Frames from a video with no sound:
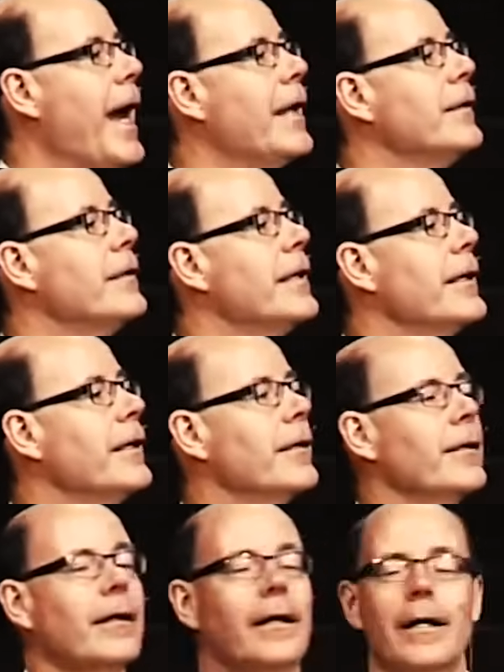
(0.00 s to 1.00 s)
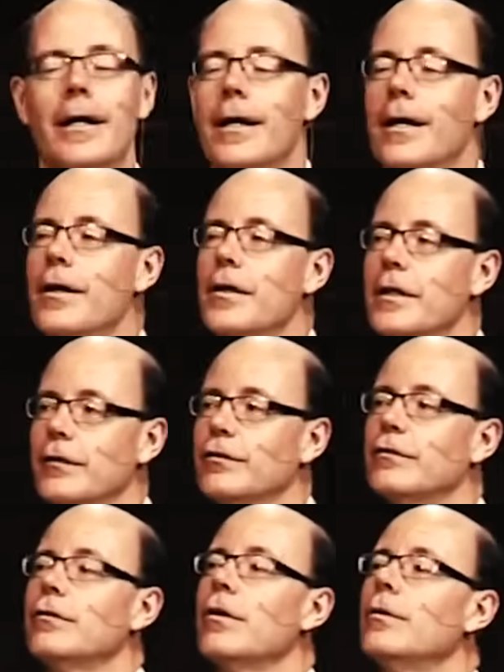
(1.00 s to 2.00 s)
And there, they
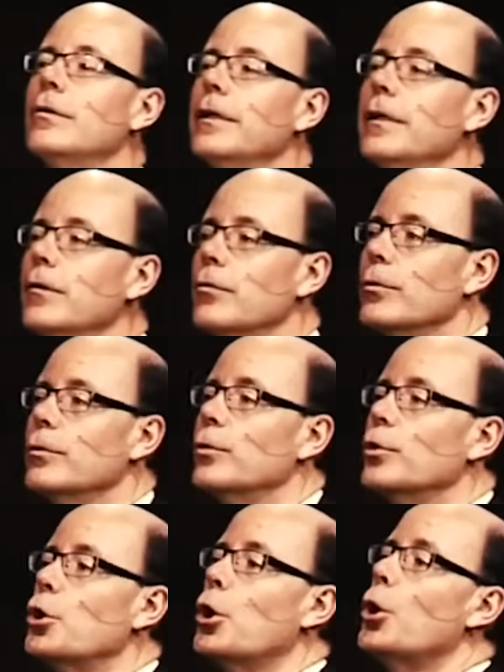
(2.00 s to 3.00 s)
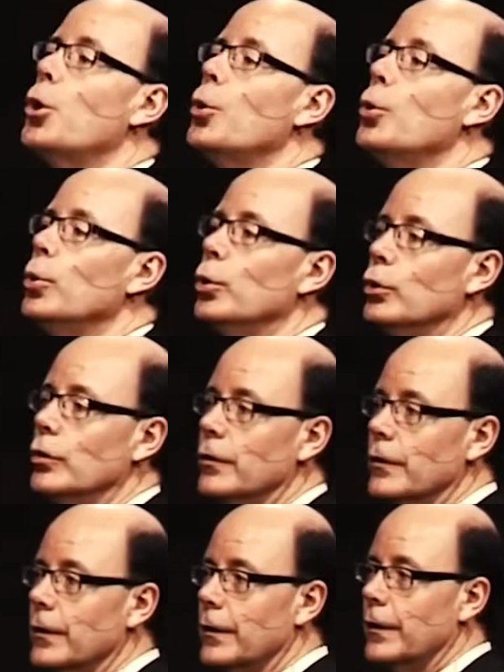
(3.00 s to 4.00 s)
slowly grew
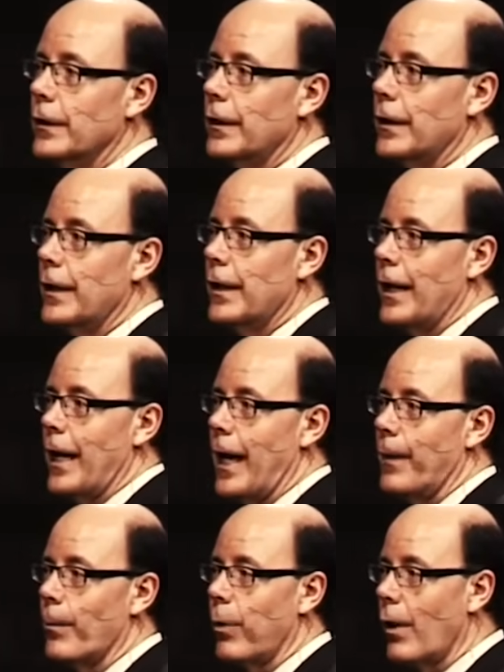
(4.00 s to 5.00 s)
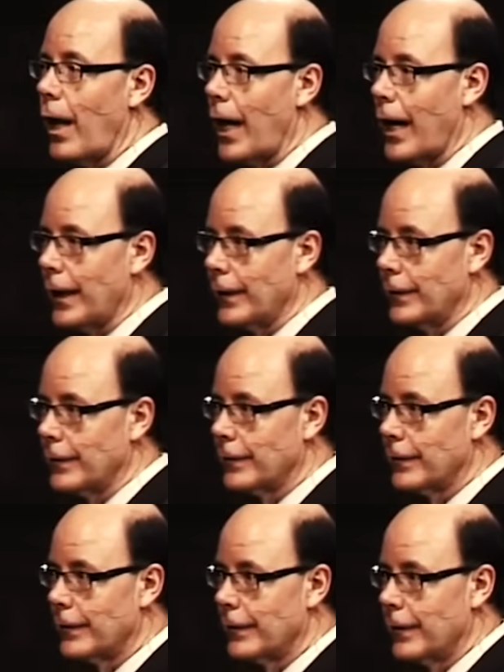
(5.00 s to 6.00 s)
cold and blind
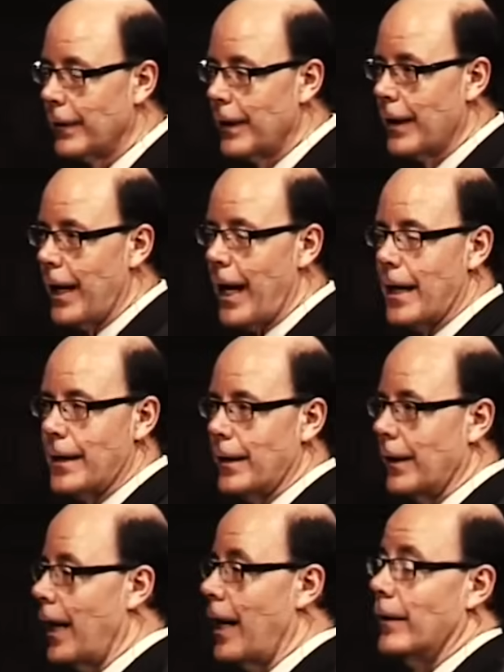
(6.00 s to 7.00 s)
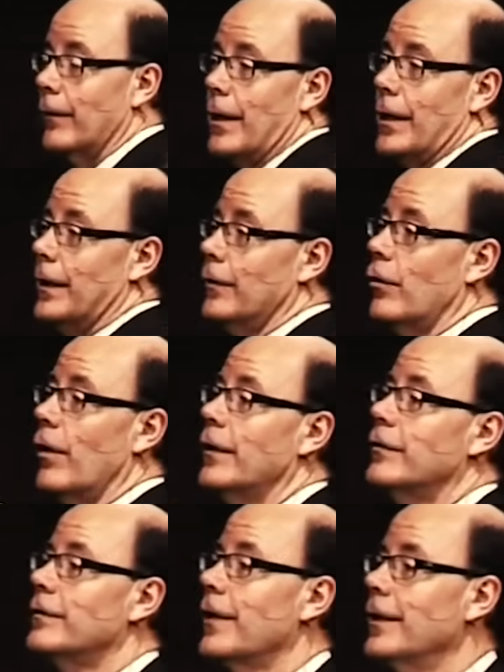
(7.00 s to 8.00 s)
and, and in
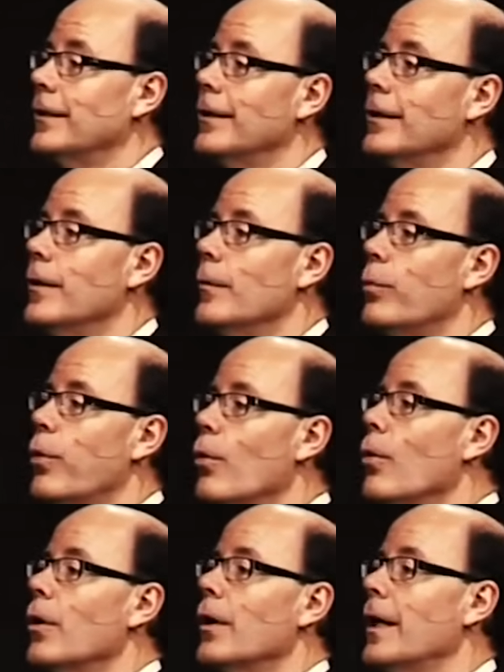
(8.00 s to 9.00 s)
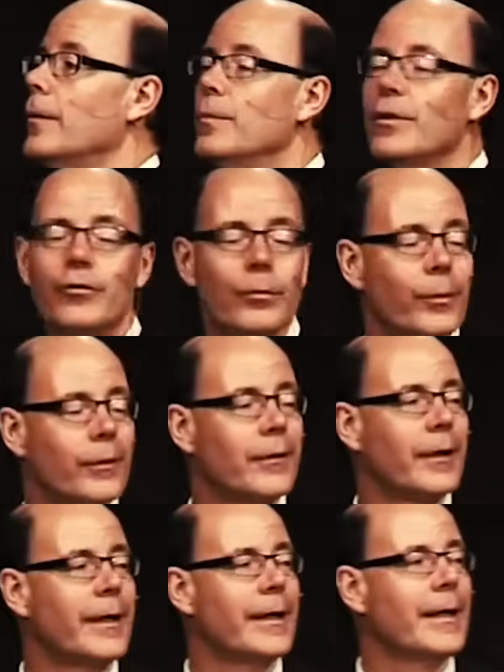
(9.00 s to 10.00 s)
Christ's sight, poor and
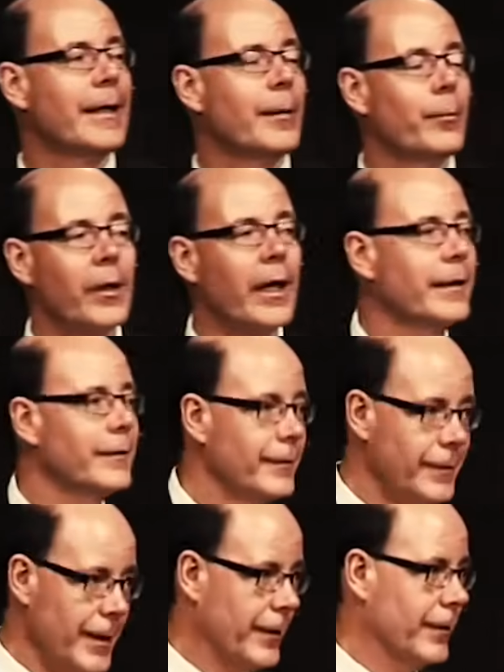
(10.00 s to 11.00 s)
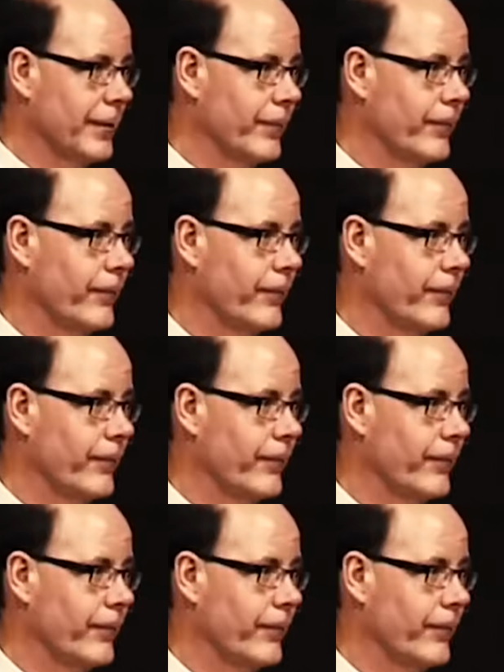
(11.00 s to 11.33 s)
miserable and blind and naked.